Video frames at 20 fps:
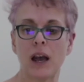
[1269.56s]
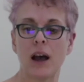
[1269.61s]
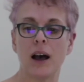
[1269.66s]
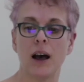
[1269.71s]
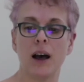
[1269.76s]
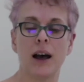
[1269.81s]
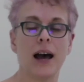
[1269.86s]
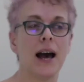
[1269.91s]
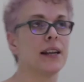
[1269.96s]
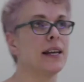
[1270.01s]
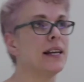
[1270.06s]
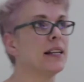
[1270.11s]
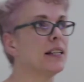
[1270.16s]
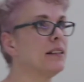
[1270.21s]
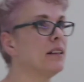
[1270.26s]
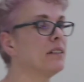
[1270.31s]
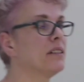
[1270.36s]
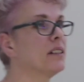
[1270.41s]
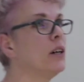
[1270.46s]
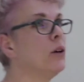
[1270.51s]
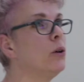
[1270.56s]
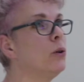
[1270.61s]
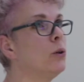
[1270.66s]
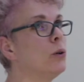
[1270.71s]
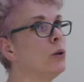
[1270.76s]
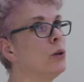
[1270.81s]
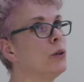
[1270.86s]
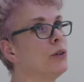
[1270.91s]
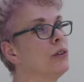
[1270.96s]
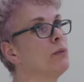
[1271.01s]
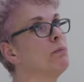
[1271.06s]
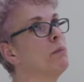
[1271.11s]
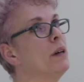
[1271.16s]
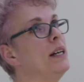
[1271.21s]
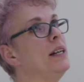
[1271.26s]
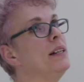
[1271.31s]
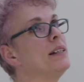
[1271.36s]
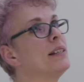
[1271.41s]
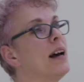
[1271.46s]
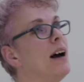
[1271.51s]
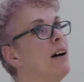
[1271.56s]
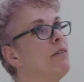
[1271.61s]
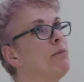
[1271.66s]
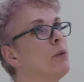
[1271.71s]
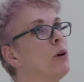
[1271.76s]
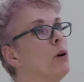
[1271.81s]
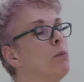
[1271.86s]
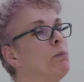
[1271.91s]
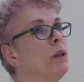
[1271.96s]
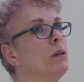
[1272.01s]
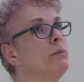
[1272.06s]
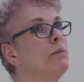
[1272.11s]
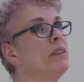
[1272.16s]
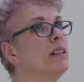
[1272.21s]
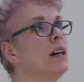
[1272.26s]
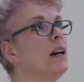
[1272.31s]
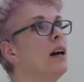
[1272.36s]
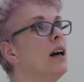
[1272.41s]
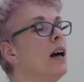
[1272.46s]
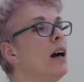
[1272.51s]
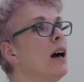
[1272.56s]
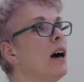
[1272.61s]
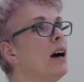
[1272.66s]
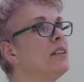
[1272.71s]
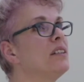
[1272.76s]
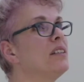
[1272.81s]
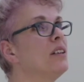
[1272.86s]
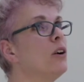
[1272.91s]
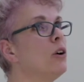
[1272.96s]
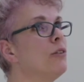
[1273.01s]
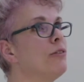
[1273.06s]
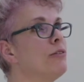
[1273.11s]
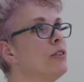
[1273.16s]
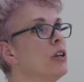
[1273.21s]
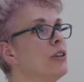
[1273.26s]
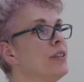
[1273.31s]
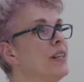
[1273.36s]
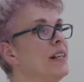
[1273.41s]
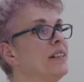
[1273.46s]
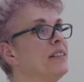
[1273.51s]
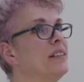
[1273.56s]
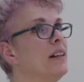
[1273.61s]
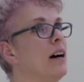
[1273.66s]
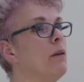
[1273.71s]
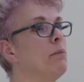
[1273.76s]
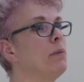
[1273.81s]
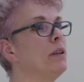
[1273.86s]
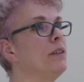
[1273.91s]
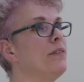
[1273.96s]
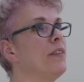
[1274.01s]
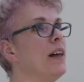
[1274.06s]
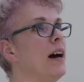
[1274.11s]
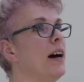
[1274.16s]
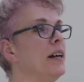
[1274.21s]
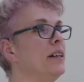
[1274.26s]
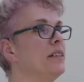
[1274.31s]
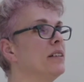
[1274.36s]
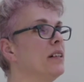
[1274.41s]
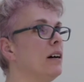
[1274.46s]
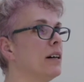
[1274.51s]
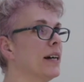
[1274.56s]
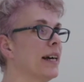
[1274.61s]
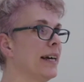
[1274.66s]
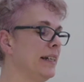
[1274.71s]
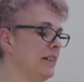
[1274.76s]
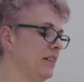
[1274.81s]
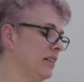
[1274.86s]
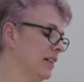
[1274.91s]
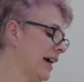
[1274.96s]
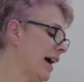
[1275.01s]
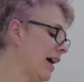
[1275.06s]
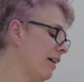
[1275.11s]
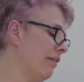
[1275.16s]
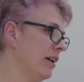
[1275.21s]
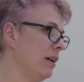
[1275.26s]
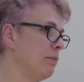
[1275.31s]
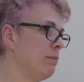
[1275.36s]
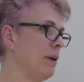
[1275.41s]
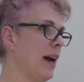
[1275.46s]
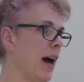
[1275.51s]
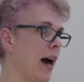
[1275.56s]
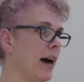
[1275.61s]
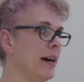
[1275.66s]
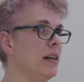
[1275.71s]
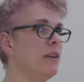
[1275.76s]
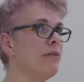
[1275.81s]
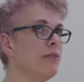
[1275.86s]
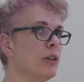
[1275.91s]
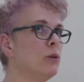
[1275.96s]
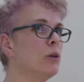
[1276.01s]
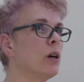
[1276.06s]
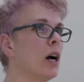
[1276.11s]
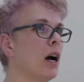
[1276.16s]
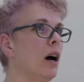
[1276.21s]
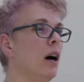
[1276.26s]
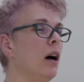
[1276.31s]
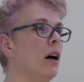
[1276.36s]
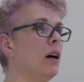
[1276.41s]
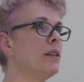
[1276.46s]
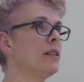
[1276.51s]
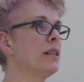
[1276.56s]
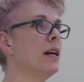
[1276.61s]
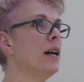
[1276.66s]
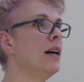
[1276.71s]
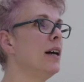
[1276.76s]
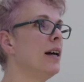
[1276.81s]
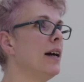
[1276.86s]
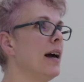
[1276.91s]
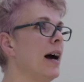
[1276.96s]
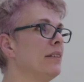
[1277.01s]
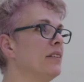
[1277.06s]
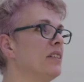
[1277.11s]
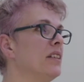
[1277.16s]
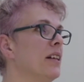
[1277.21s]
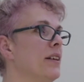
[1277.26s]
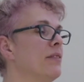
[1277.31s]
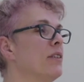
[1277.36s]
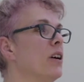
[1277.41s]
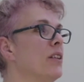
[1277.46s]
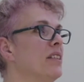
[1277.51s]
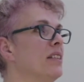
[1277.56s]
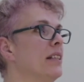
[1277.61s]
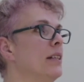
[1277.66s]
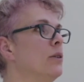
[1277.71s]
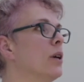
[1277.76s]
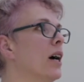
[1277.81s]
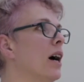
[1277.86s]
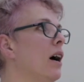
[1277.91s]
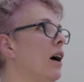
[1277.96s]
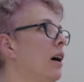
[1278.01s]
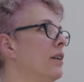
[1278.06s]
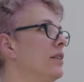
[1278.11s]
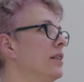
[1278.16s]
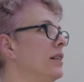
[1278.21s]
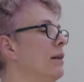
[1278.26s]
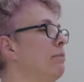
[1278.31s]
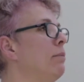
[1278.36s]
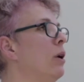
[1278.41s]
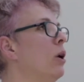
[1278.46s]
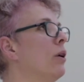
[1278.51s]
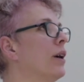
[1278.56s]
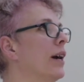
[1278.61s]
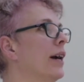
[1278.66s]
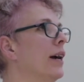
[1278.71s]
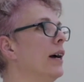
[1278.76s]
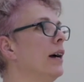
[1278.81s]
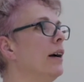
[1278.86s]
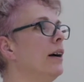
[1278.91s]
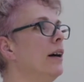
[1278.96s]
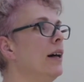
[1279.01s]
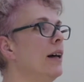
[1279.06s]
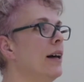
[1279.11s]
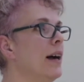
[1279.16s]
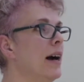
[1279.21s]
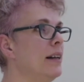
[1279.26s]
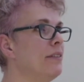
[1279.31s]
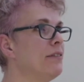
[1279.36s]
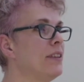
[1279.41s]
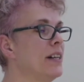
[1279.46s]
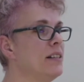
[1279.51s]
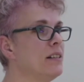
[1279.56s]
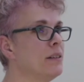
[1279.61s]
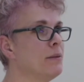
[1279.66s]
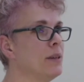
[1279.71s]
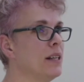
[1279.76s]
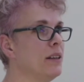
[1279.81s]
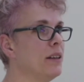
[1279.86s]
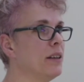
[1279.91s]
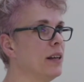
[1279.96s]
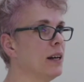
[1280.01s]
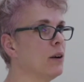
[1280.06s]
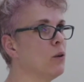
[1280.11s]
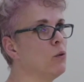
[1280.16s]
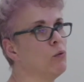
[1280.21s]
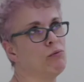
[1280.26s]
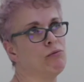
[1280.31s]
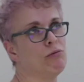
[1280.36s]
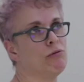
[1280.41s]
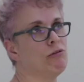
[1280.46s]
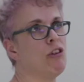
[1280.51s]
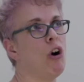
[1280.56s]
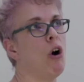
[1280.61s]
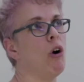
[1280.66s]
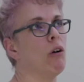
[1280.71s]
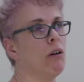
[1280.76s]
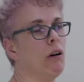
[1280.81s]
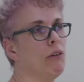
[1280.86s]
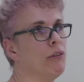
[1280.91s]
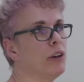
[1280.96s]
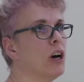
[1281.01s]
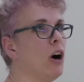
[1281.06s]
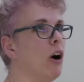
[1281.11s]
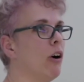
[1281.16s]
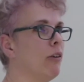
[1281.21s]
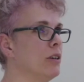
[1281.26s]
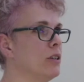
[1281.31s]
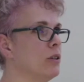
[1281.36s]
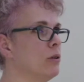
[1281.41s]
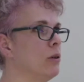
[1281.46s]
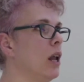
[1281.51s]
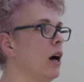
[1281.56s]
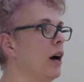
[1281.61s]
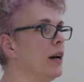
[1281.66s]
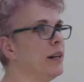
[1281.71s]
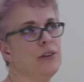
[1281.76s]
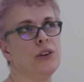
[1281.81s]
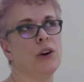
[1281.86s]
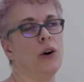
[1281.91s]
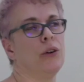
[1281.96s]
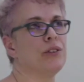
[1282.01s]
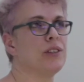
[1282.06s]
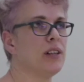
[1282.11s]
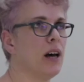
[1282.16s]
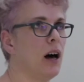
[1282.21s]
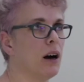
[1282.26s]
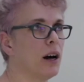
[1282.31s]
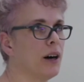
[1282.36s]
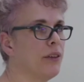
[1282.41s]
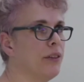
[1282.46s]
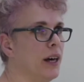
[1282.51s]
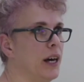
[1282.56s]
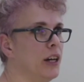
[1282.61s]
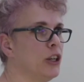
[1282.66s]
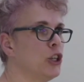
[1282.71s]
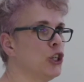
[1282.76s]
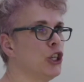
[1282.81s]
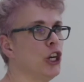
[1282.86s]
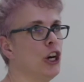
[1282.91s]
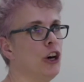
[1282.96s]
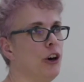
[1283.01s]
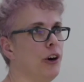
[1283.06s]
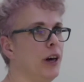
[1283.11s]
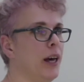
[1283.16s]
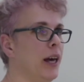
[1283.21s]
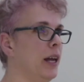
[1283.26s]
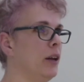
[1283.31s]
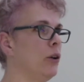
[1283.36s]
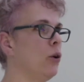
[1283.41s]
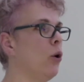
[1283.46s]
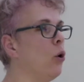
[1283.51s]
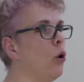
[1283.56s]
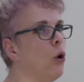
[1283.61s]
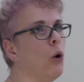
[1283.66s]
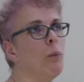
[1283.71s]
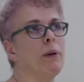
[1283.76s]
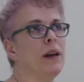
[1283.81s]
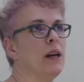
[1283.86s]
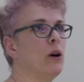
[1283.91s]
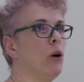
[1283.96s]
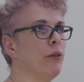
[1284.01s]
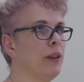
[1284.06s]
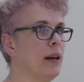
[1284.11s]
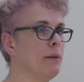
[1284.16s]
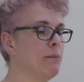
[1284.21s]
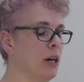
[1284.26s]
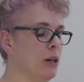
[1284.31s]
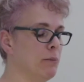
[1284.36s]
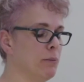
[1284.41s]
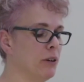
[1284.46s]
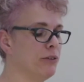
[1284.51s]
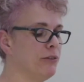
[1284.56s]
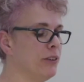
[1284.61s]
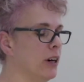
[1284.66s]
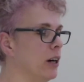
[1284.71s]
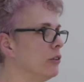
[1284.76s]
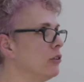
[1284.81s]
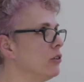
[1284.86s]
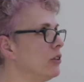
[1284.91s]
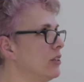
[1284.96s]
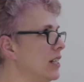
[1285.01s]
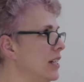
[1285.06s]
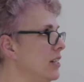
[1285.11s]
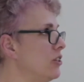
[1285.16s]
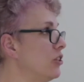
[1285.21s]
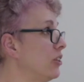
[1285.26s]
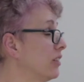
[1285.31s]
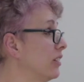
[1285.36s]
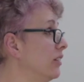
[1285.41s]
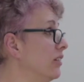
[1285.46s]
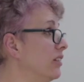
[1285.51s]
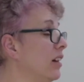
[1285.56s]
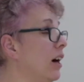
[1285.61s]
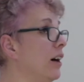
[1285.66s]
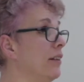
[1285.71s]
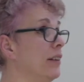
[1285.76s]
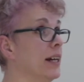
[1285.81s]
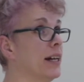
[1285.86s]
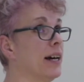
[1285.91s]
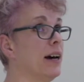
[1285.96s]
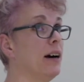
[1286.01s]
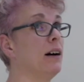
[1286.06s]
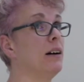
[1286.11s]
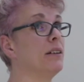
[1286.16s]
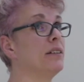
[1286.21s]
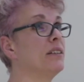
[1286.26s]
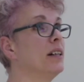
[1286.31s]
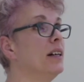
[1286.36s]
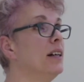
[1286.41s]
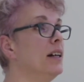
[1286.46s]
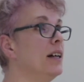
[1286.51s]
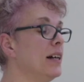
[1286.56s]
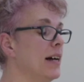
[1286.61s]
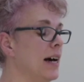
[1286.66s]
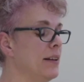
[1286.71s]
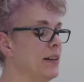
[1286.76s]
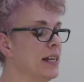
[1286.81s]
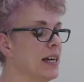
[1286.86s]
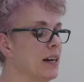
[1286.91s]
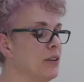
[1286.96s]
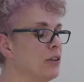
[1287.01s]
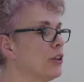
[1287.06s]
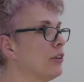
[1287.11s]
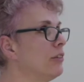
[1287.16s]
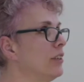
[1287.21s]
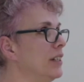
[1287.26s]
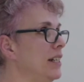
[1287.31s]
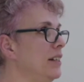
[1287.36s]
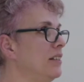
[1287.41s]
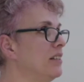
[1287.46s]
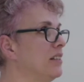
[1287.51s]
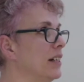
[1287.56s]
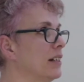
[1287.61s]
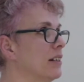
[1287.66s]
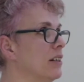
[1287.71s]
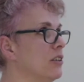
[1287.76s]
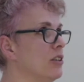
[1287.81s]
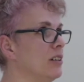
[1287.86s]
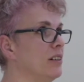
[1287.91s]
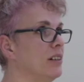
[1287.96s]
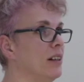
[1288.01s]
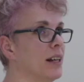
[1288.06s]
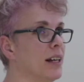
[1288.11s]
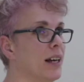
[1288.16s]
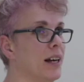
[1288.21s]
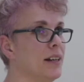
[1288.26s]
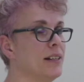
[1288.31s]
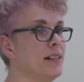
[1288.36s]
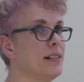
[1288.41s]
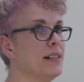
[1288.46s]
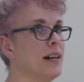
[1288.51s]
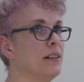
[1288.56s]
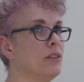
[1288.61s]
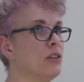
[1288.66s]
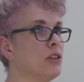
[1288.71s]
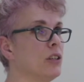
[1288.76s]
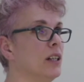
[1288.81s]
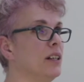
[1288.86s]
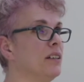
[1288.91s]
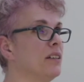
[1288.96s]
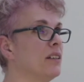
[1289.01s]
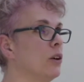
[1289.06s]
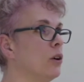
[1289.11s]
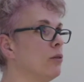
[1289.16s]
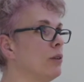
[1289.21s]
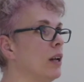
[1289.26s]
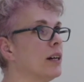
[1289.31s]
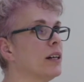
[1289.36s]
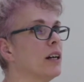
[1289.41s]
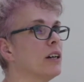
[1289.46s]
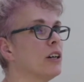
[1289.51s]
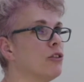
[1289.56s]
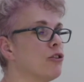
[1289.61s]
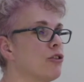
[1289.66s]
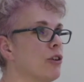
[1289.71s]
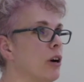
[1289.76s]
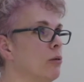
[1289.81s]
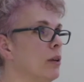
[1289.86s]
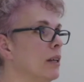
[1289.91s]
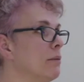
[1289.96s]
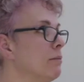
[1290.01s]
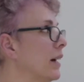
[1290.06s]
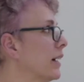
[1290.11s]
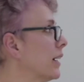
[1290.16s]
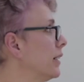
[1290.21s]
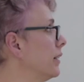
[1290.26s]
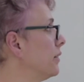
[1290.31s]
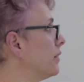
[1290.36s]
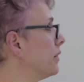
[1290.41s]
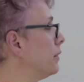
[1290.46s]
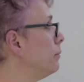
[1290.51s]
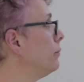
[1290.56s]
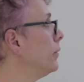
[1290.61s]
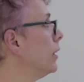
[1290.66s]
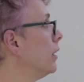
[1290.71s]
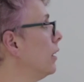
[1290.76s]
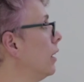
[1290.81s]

And it does cause me to have problems. A sort of good example of that is our kids carry a behavioural card. And so they've got this little card in their pocket, and if they do anything wrong on the corridor, like not tuck their shirt in or be on their mobile phones, teachers can sign their cards. And they get 3 signatures and they get detention. It's sort of like a controlling mechanism.